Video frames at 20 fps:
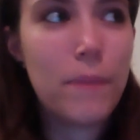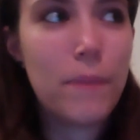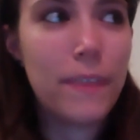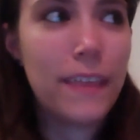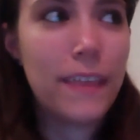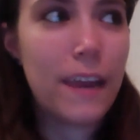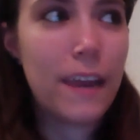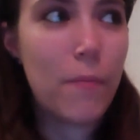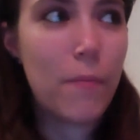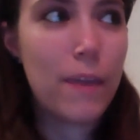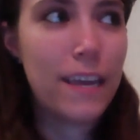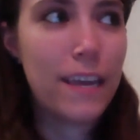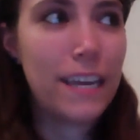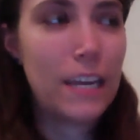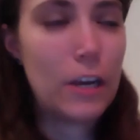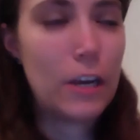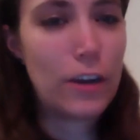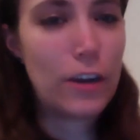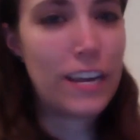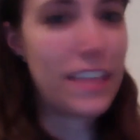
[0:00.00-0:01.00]
but then I'll make
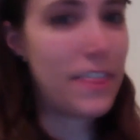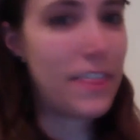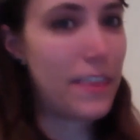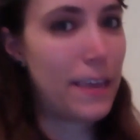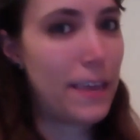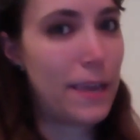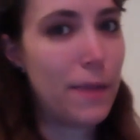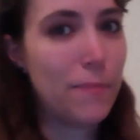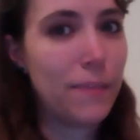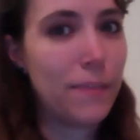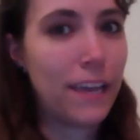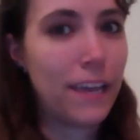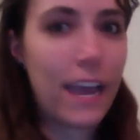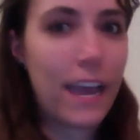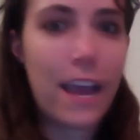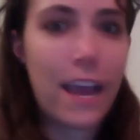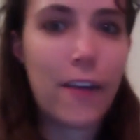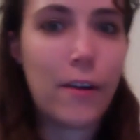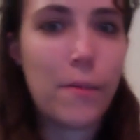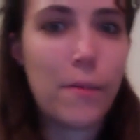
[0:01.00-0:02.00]
it nerdy theme, like
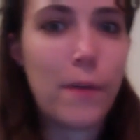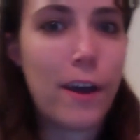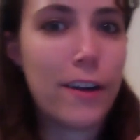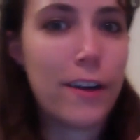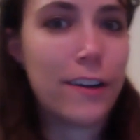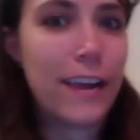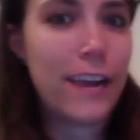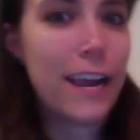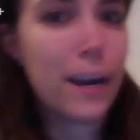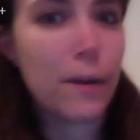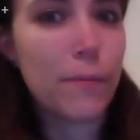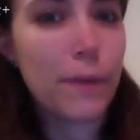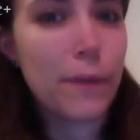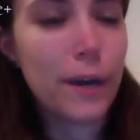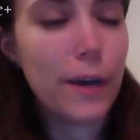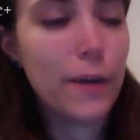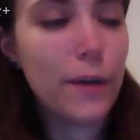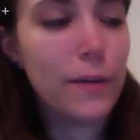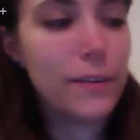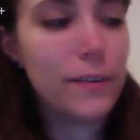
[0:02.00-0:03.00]
Harry Potter hair
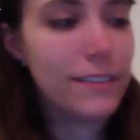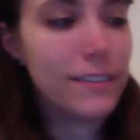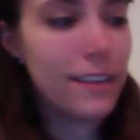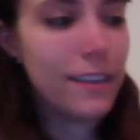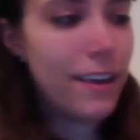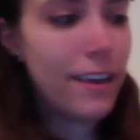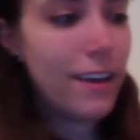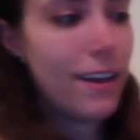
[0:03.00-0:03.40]
bows.